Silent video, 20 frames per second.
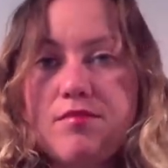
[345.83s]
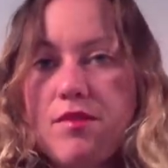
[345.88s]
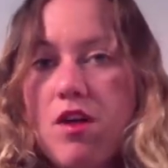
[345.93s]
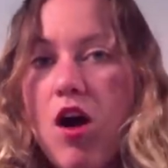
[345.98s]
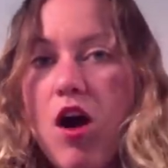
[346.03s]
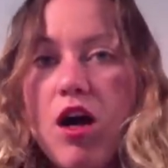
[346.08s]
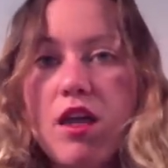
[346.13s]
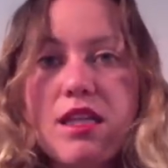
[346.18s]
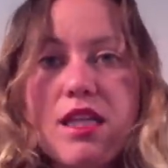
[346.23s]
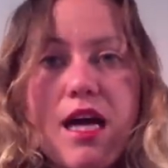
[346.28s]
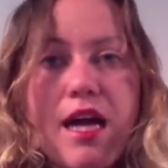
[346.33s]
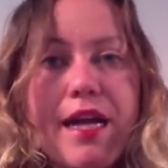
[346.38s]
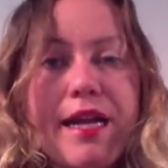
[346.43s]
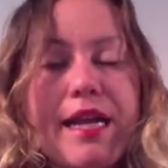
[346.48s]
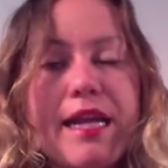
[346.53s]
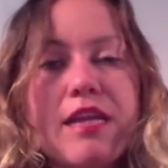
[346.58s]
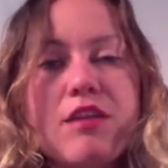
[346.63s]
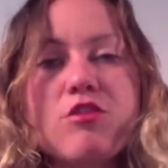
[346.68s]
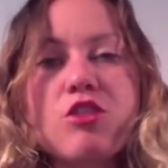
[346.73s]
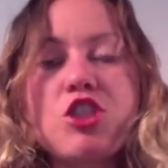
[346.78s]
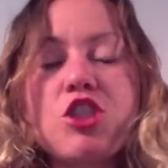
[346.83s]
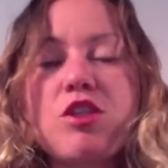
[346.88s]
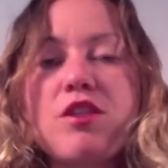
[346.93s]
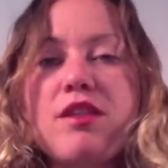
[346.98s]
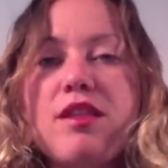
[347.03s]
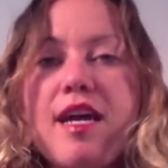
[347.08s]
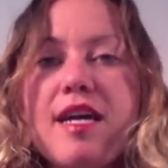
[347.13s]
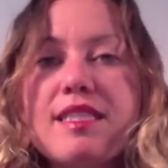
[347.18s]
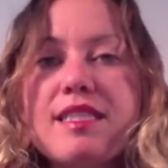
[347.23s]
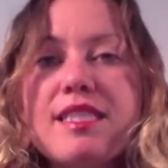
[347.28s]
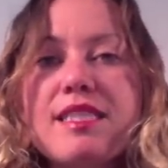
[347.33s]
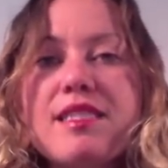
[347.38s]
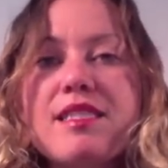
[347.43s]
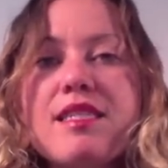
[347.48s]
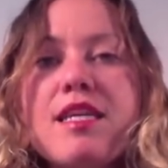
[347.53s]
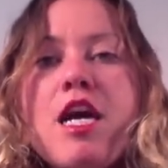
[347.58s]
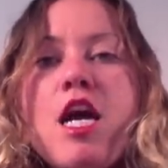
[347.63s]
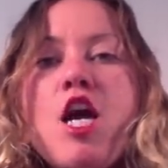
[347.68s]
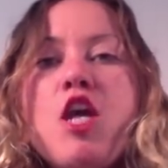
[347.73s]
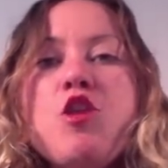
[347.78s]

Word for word: online English lesson,